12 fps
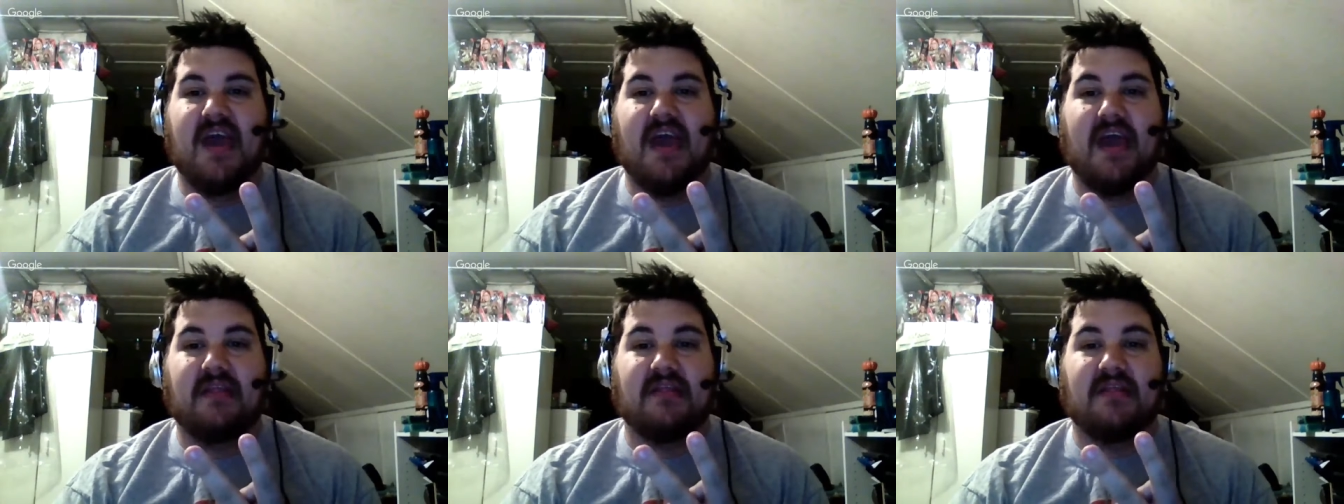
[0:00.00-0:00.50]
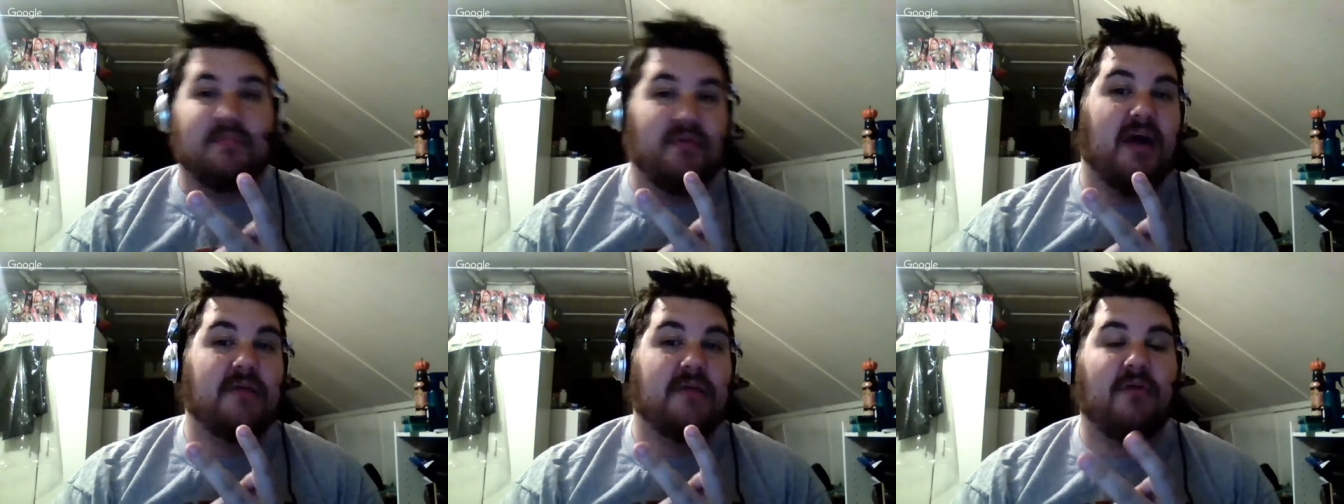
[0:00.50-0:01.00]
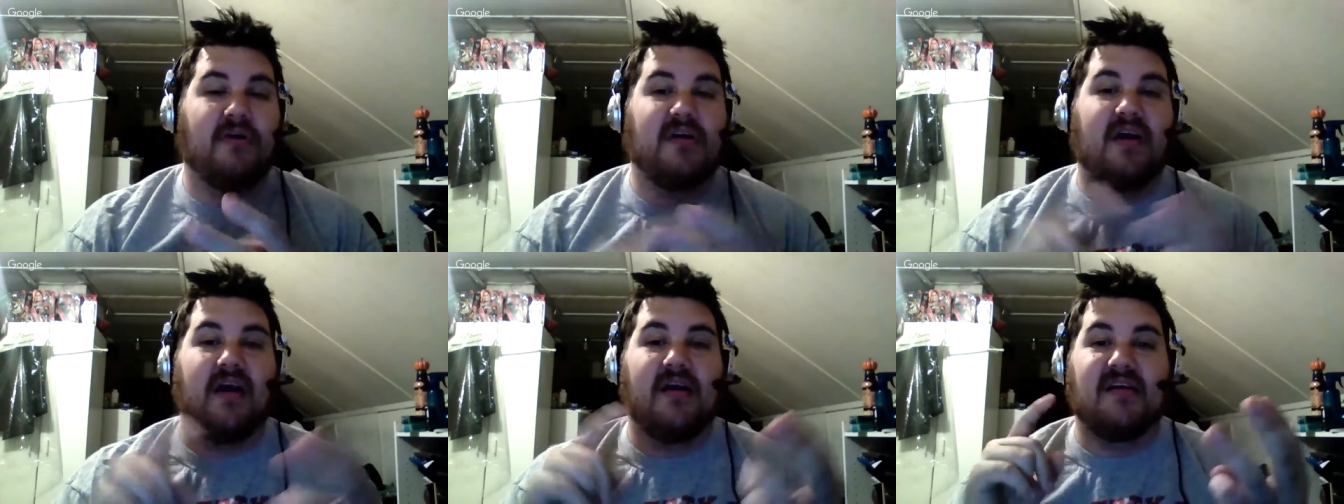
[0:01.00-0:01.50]
and the Blonde part
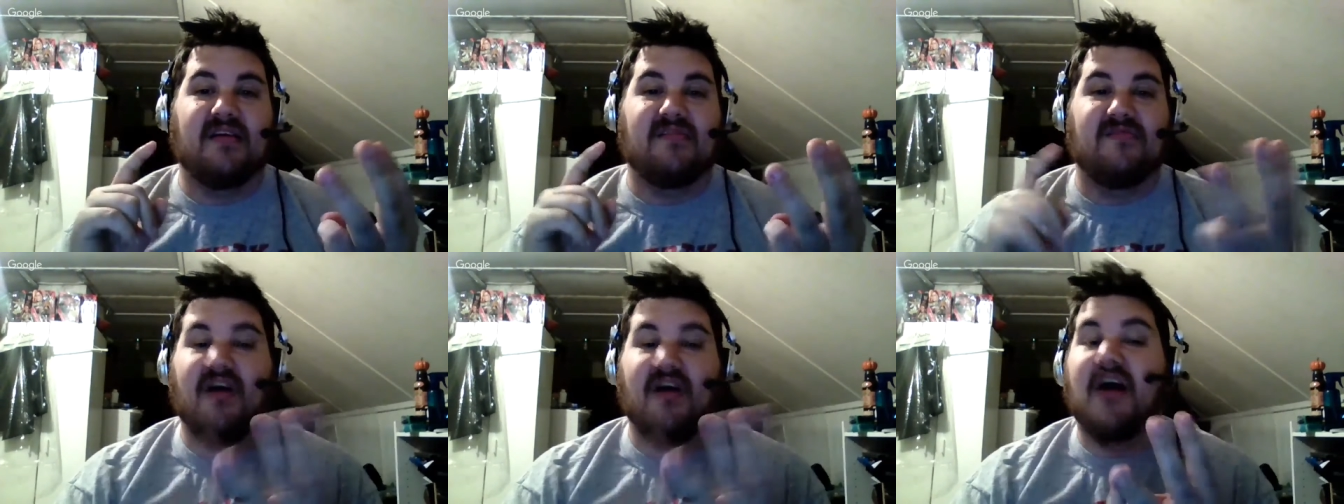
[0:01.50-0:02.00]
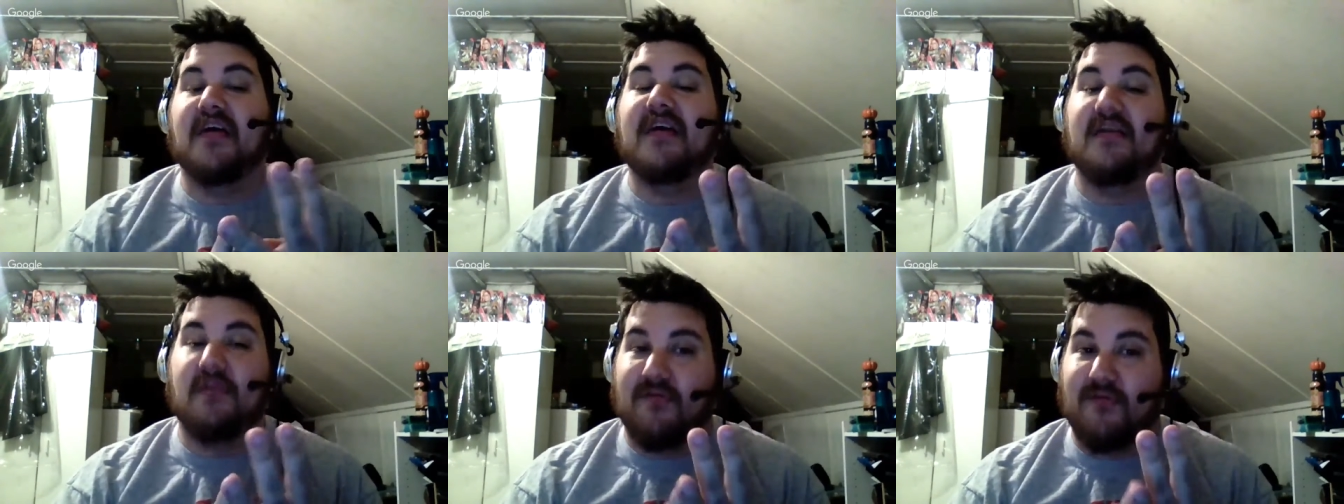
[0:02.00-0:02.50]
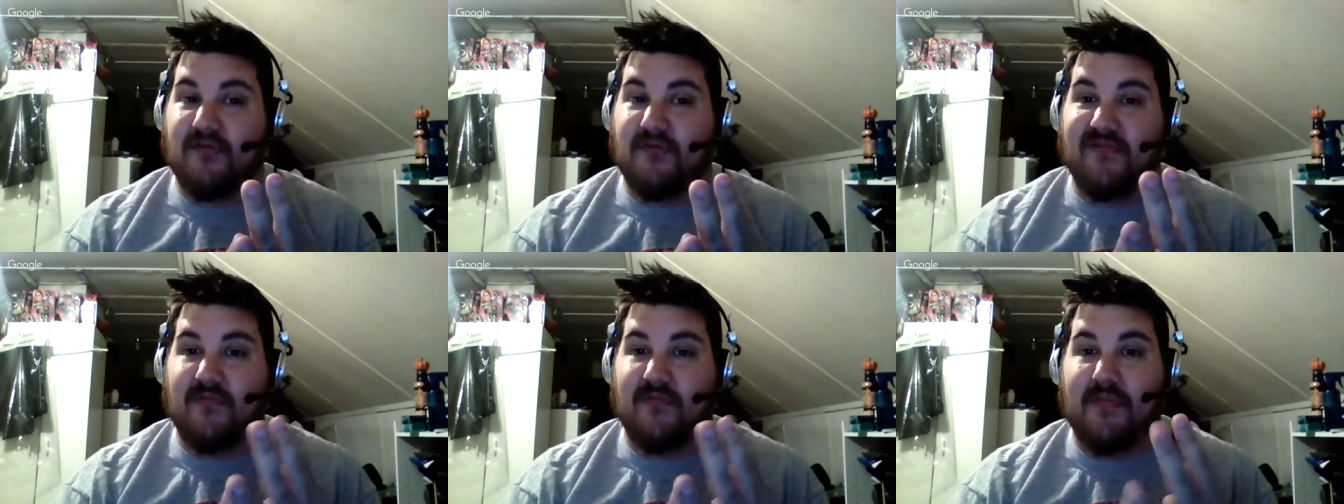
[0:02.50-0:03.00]
is Lana in her first
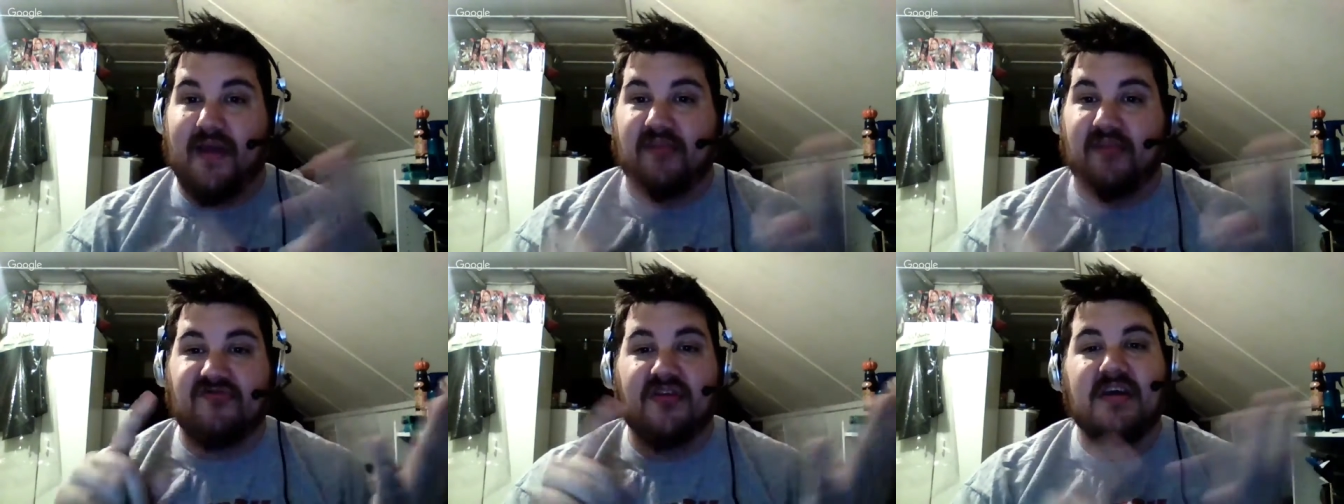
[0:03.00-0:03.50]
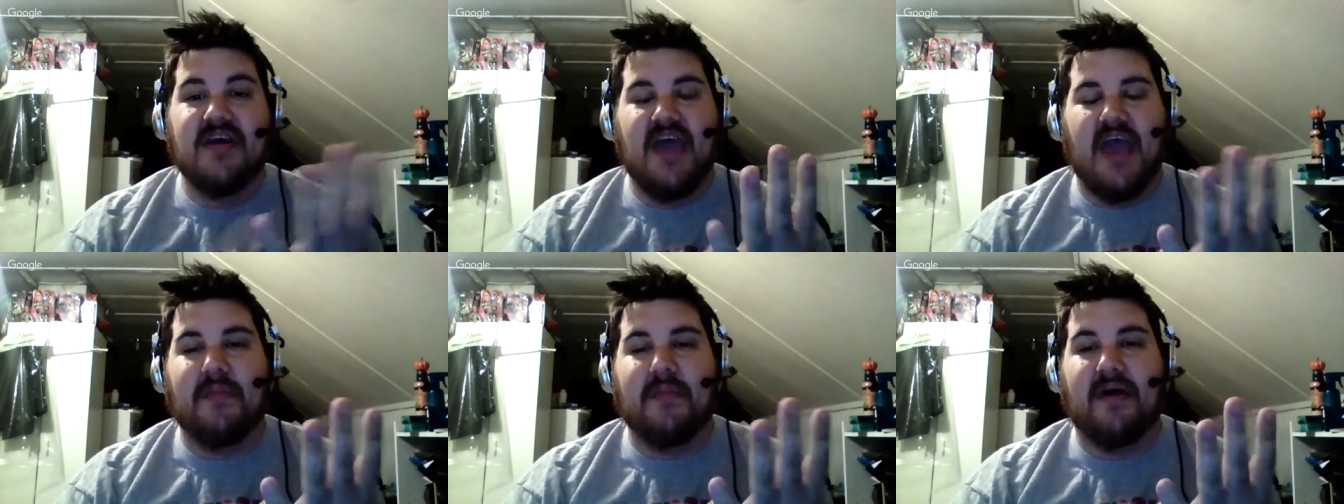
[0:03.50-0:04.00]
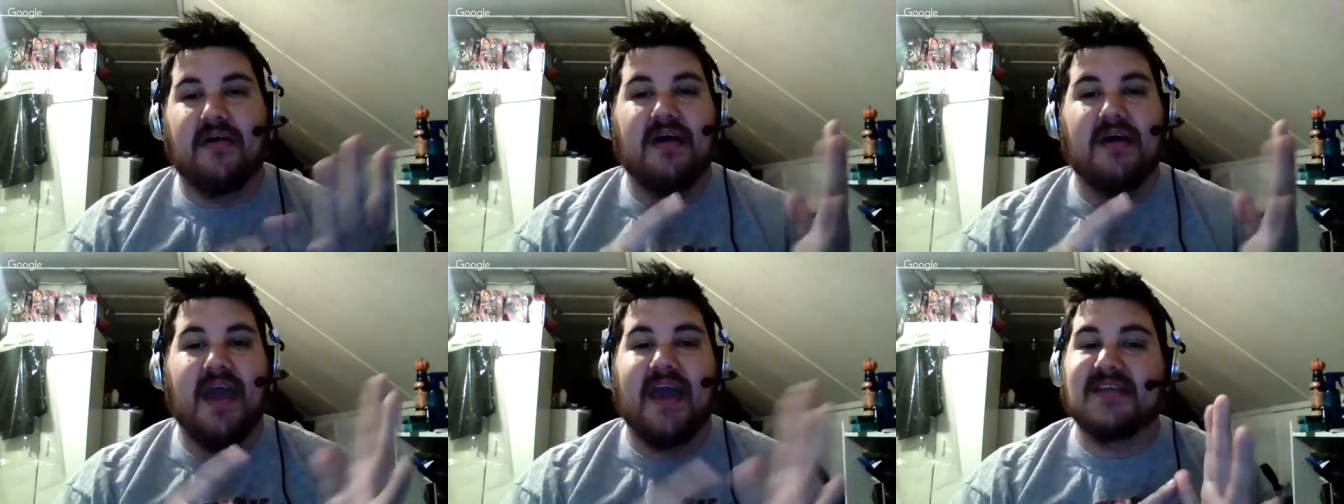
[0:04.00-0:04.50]
ever match, Emma,
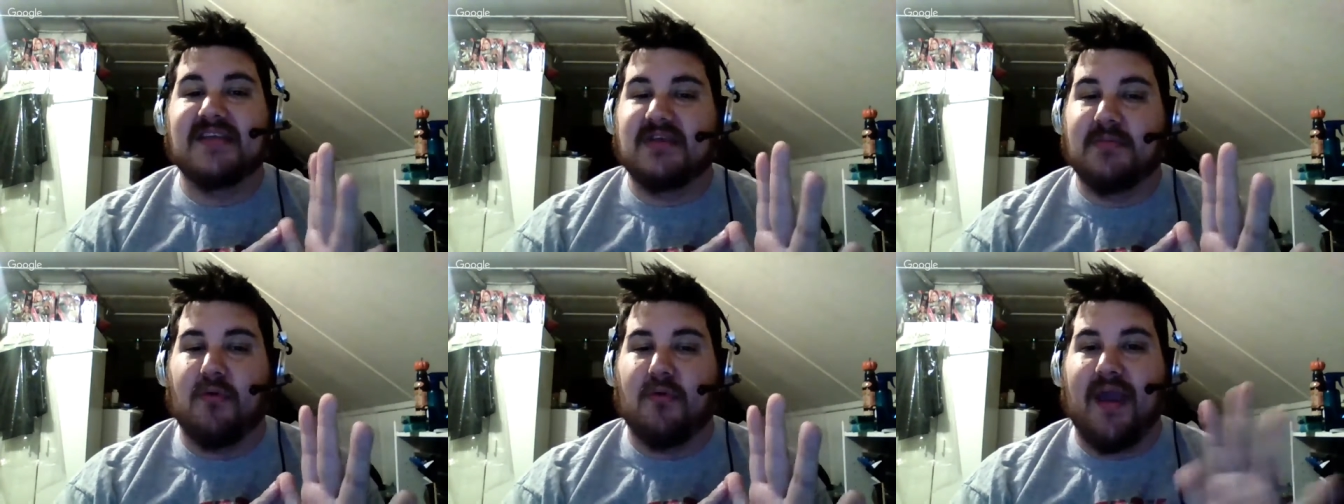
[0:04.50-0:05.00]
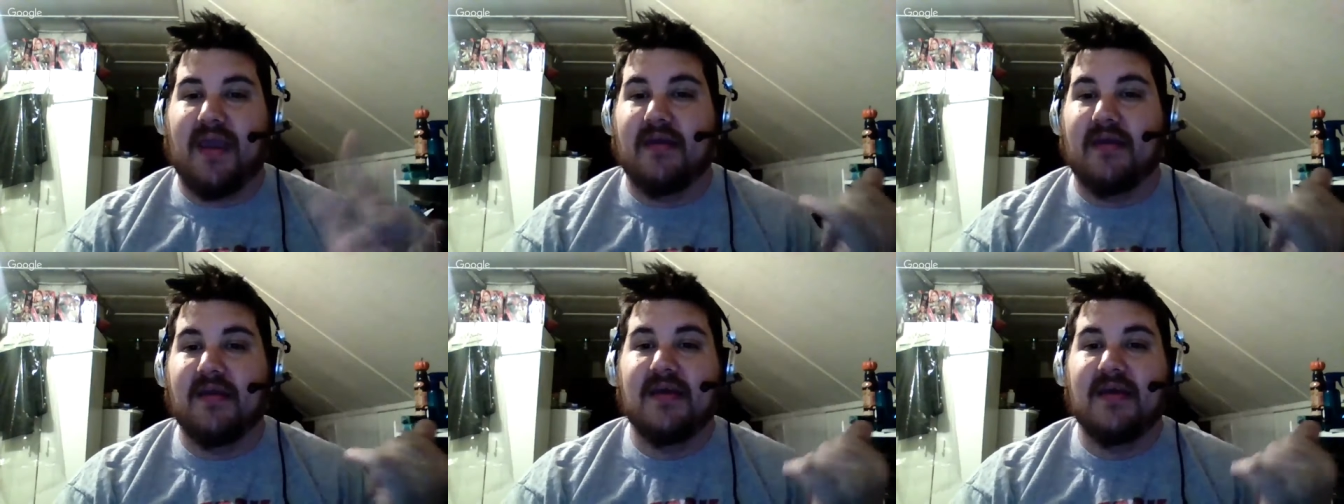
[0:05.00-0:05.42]
and Summer Rae.